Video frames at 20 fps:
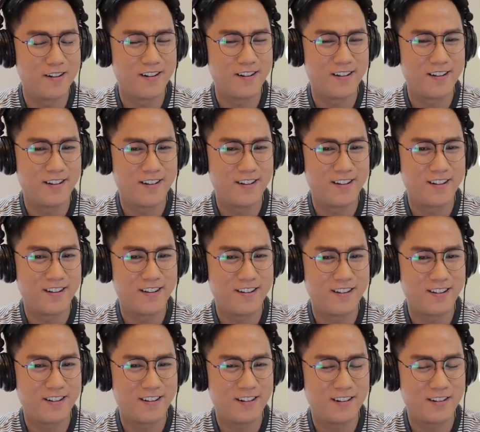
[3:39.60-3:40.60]

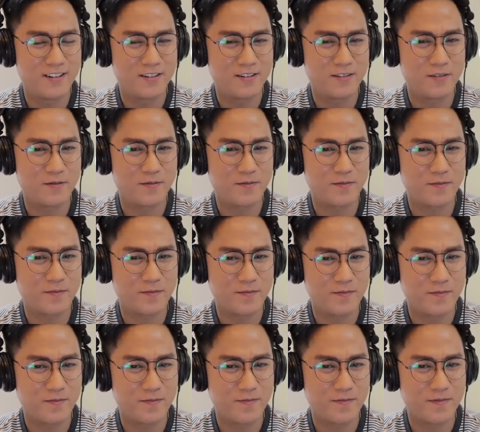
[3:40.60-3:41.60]

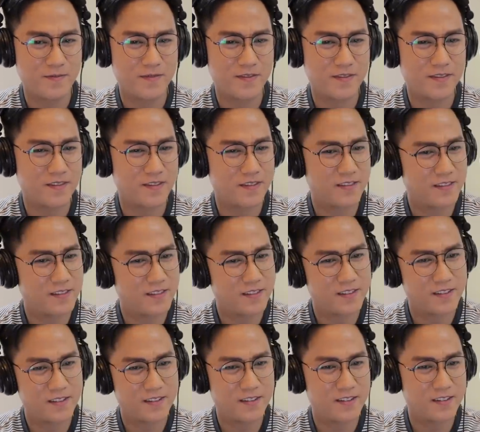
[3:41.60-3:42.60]

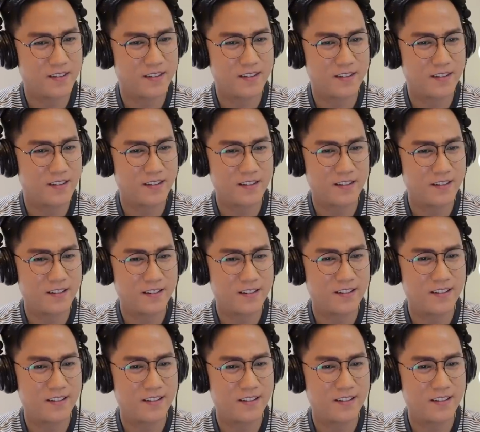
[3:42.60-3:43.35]
No one is speaking in this clip.